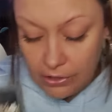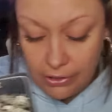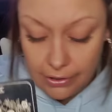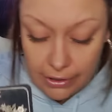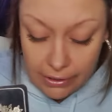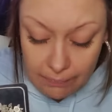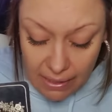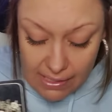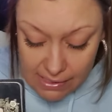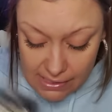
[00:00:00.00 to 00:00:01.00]
You're good,
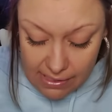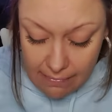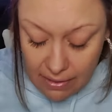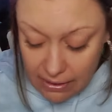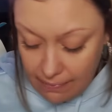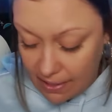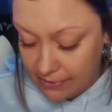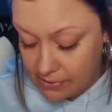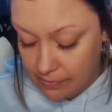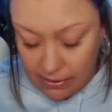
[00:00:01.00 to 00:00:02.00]
Pisces. A money
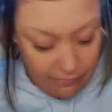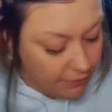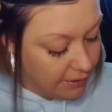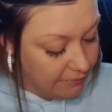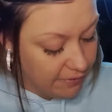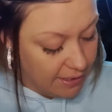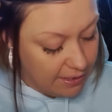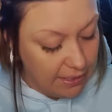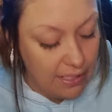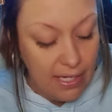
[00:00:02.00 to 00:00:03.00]
path is waiting for you to
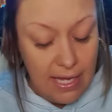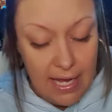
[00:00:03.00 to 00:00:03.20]
find it.